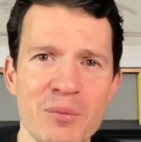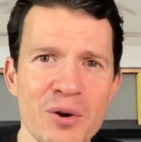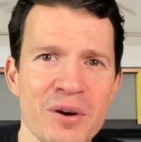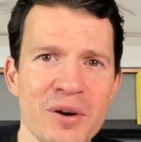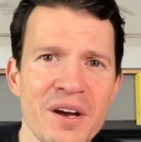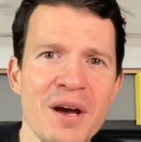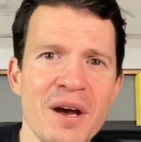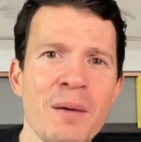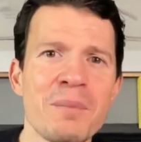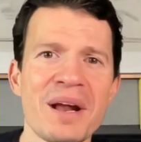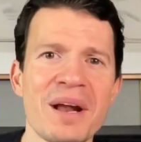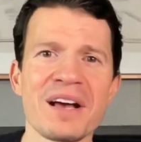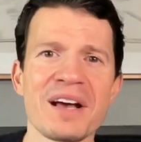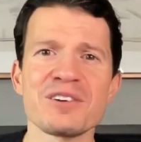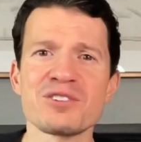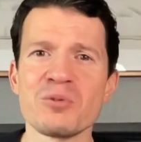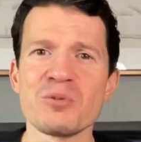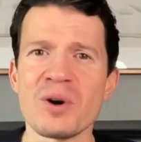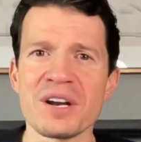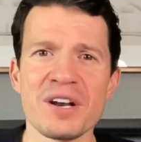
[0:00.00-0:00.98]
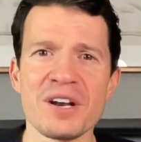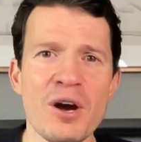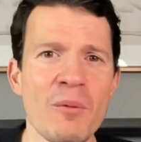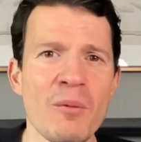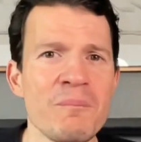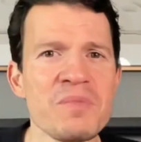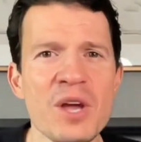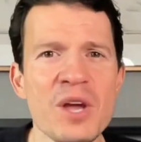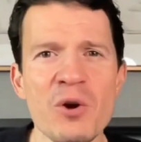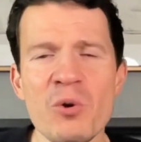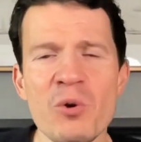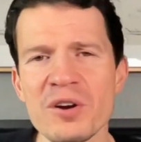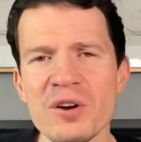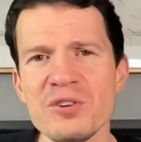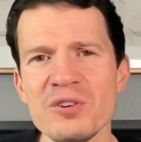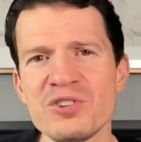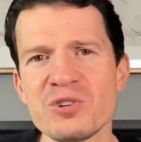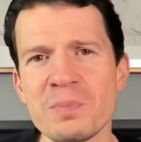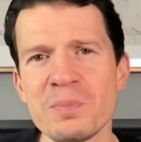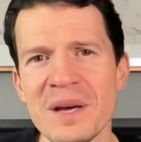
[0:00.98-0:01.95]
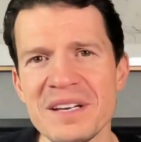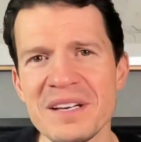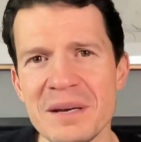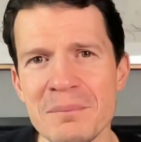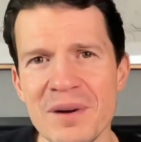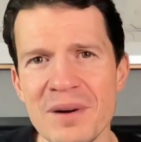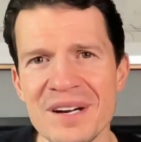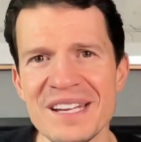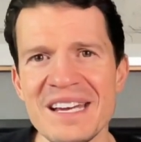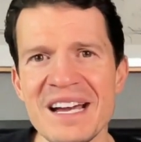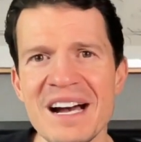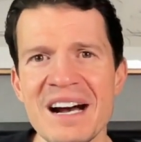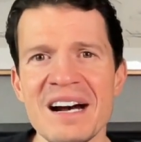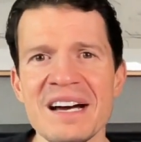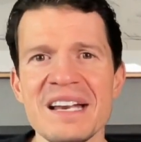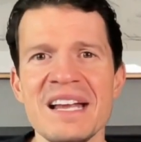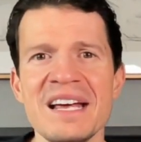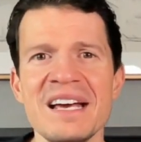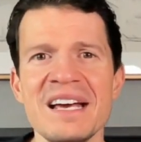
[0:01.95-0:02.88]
or, but I also want to know who are you spending money on